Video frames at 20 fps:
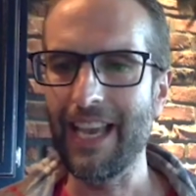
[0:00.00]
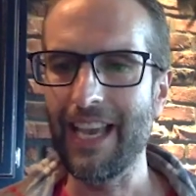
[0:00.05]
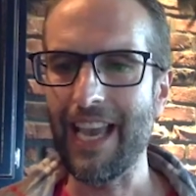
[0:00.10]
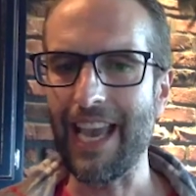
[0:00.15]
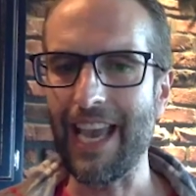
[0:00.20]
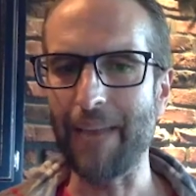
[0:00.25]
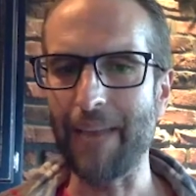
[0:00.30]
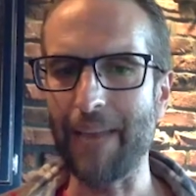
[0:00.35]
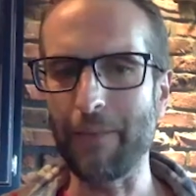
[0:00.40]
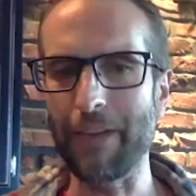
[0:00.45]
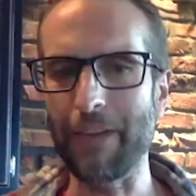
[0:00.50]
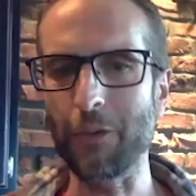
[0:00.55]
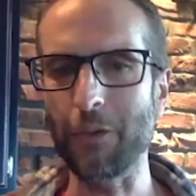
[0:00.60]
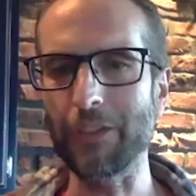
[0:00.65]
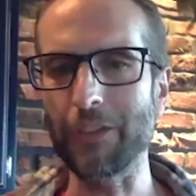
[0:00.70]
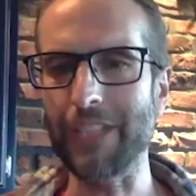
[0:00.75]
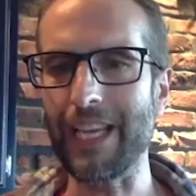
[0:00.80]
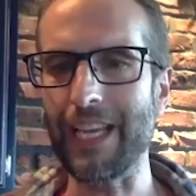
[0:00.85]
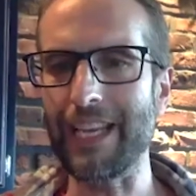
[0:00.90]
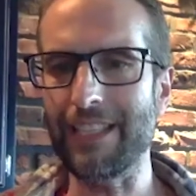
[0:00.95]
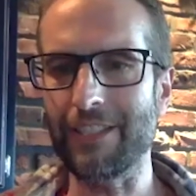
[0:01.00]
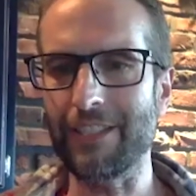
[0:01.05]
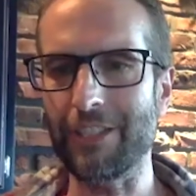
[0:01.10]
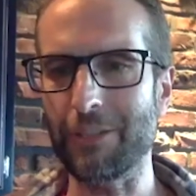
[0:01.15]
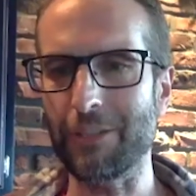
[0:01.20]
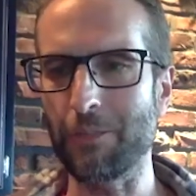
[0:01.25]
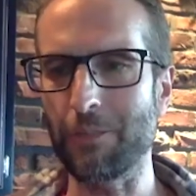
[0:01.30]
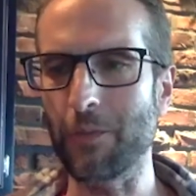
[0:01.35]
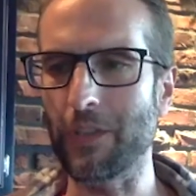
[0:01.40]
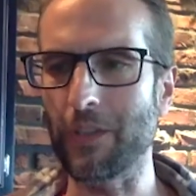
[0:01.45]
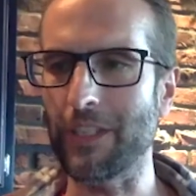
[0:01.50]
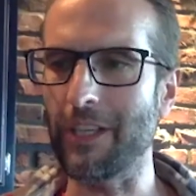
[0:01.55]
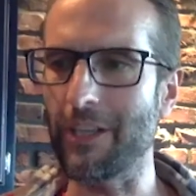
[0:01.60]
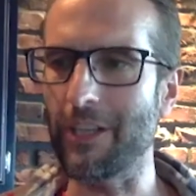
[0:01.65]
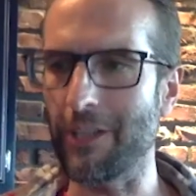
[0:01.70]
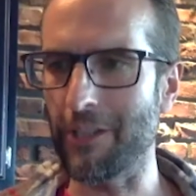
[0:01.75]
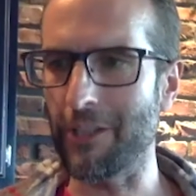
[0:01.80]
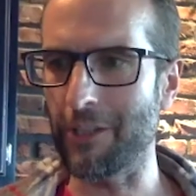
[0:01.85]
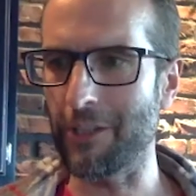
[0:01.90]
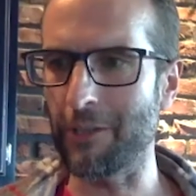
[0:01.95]
and my whole day is just more
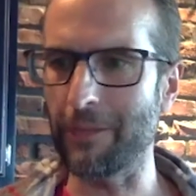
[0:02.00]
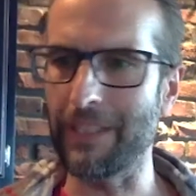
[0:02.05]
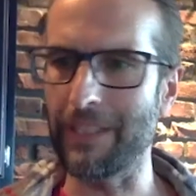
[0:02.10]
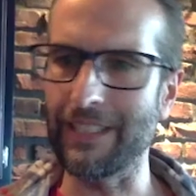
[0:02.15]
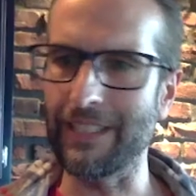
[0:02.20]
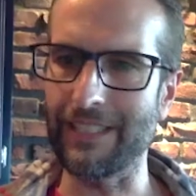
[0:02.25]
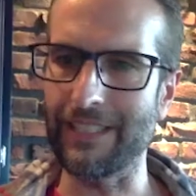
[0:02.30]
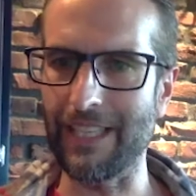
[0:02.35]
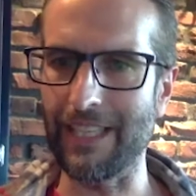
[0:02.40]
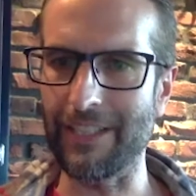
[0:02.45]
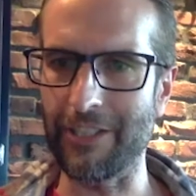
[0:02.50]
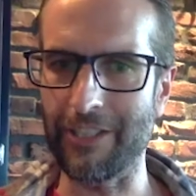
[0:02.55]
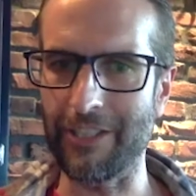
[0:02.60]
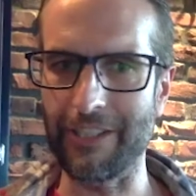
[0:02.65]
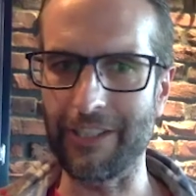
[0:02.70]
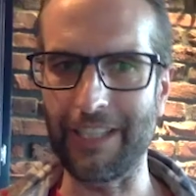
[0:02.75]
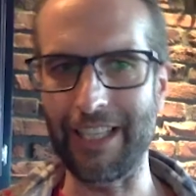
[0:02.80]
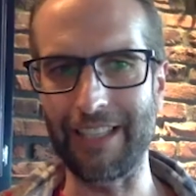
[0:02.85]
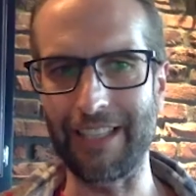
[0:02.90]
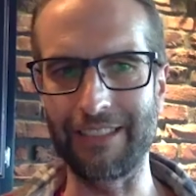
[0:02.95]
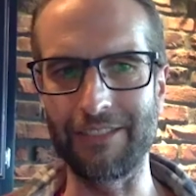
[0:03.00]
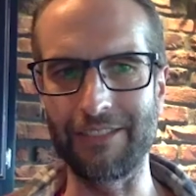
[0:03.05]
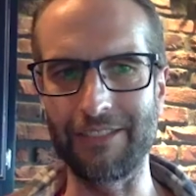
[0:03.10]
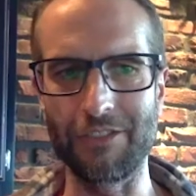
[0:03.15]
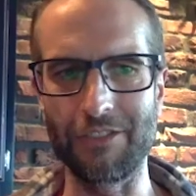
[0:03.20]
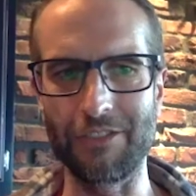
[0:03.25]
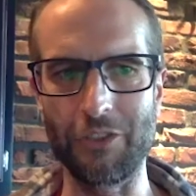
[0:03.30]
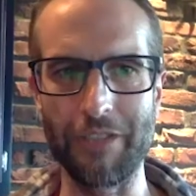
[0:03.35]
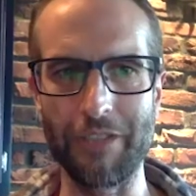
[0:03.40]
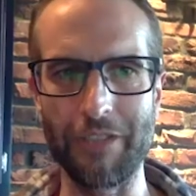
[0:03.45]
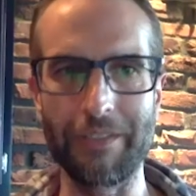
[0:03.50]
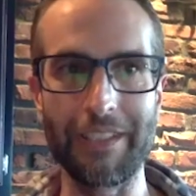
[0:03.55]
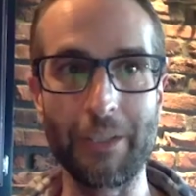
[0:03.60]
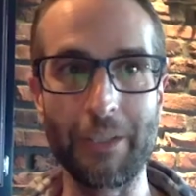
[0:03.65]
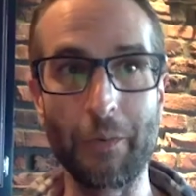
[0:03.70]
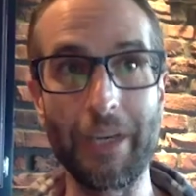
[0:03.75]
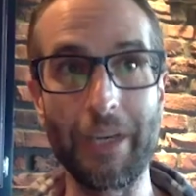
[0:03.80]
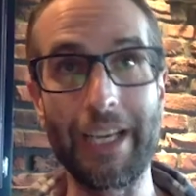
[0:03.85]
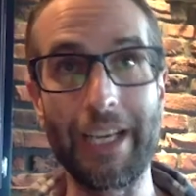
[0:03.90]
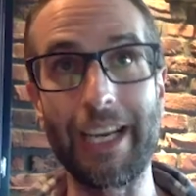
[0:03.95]
calm and centered and driven the
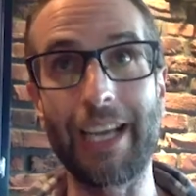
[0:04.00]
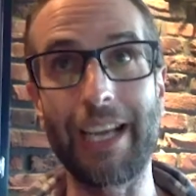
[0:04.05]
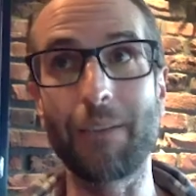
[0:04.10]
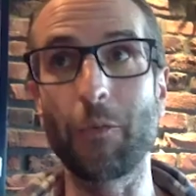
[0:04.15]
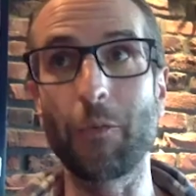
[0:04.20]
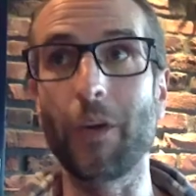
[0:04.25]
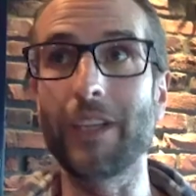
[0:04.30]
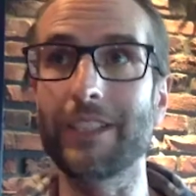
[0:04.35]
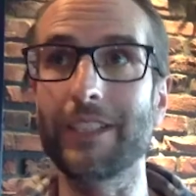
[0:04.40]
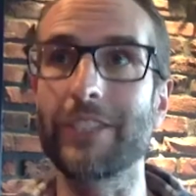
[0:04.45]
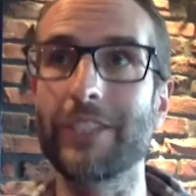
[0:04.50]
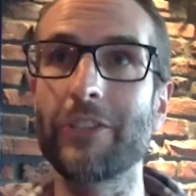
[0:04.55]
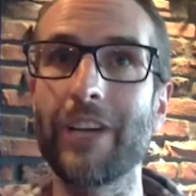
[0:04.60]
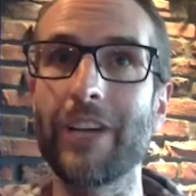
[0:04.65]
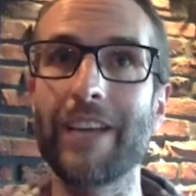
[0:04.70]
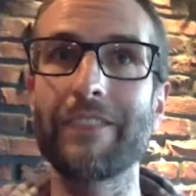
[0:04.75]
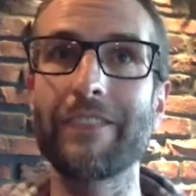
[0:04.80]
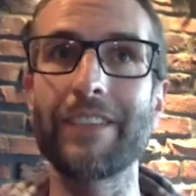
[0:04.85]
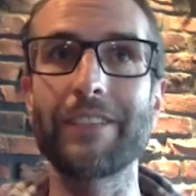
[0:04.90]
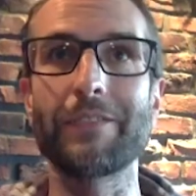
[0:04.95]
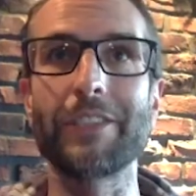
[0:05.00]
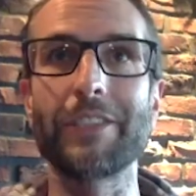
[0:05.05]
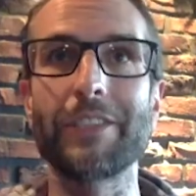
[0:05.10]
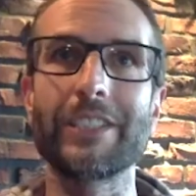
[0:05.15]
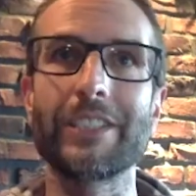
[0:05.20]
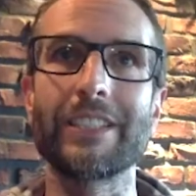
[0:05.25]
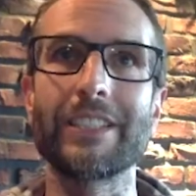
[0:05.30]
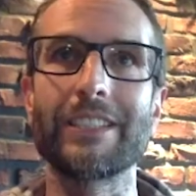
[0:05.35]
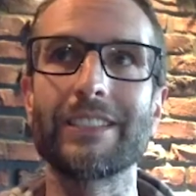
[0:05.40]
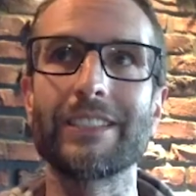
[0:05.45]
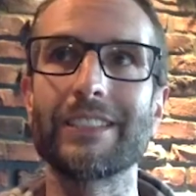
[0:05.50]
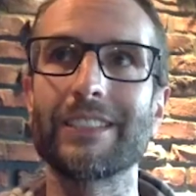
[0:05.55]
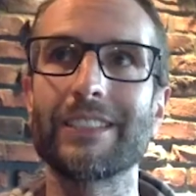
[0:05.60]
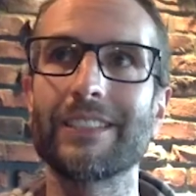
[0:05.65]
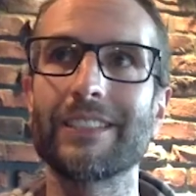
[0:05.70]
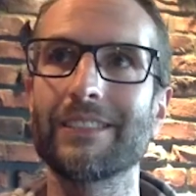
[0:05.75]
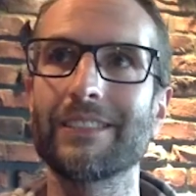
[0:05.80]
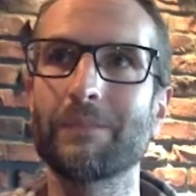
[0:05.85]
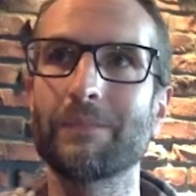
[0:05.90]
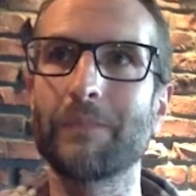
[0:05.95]
way i want to drive it
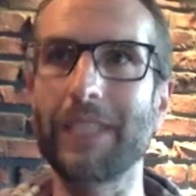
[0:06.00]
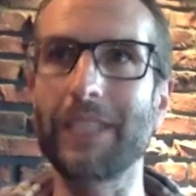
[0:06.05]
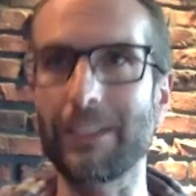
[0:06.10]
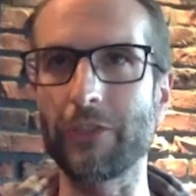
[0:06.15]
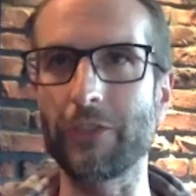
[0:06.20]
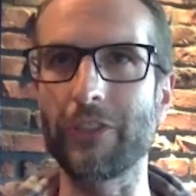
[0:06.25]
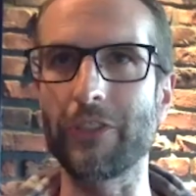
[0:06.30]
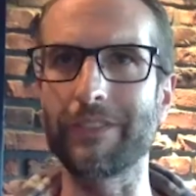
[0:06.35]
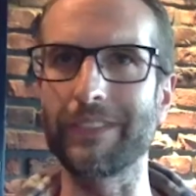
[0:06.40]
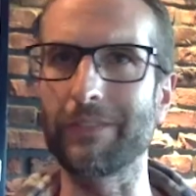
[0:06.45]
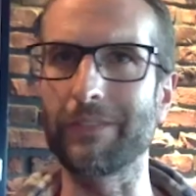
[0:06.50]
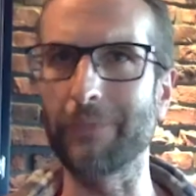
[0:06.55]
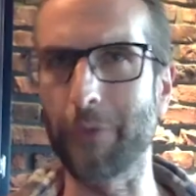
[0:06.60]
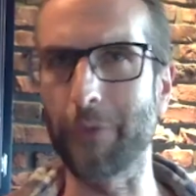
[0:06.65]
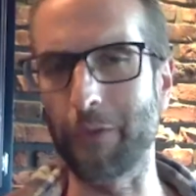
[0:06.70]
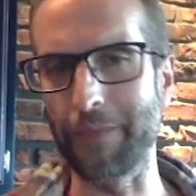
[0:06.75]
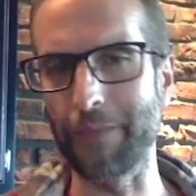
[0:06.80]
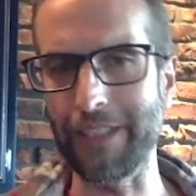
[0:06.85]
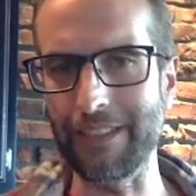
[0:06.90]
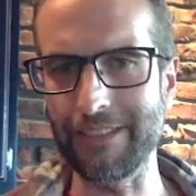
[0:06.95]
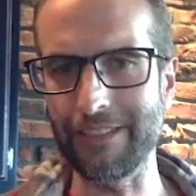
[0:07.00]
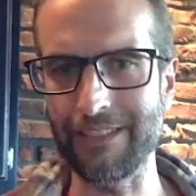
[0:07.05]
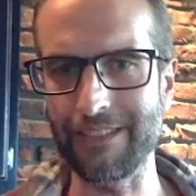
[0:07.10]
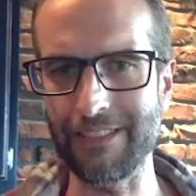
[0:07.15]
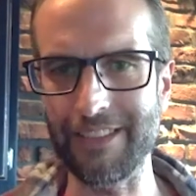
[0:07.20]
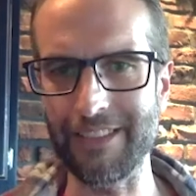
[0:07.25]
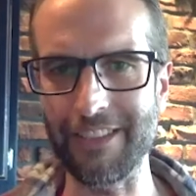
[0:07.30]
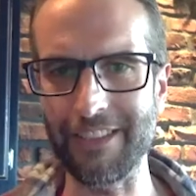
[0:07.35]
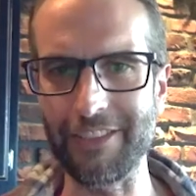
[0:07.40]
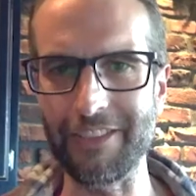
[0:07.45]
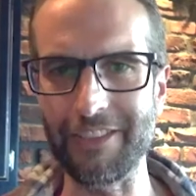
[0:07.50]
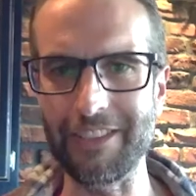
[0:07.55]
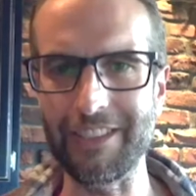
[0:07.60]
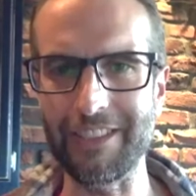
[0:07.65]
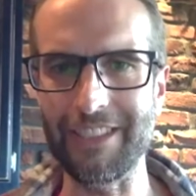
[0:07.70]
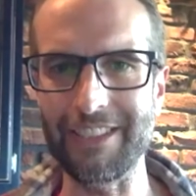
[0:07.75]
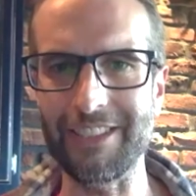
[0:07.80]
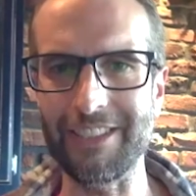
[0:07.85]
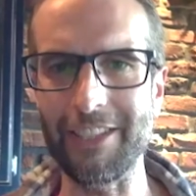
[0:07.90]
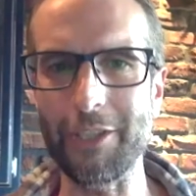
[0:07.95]
versus being driven for me so mm. it,
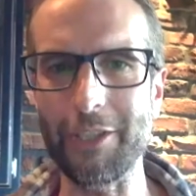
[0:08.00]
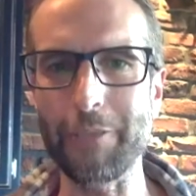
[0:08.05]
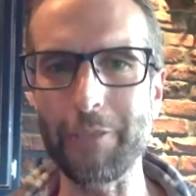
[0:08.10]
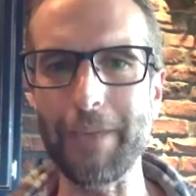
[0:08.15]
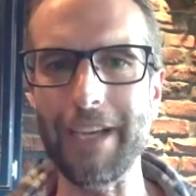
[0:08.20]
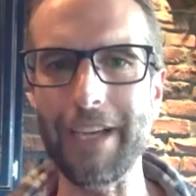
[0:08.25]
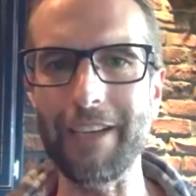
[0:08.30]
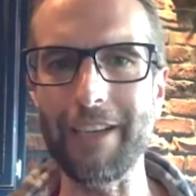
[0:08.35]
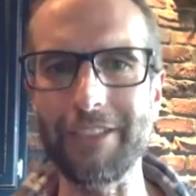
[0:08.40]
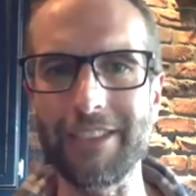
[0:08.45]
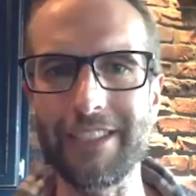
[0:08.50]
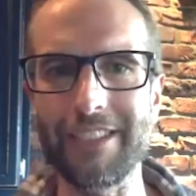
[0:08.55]
it's mm. all about